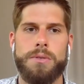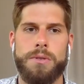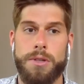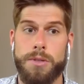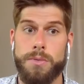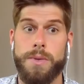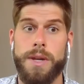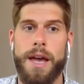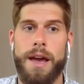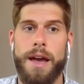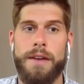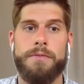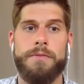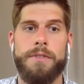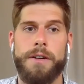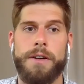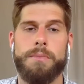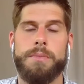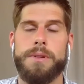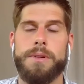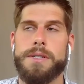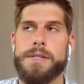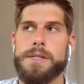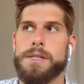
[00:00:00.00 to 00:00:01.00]
because we have very
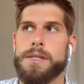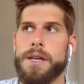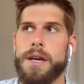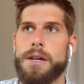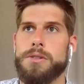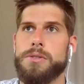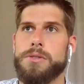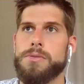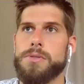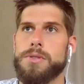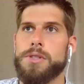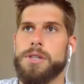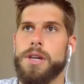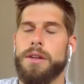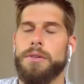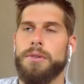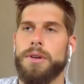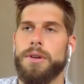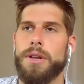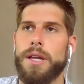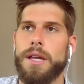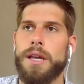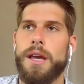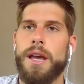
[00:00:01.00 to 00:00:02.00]
busy schedules
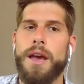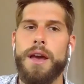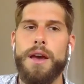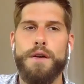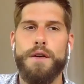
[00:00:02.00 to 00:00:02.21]
generally,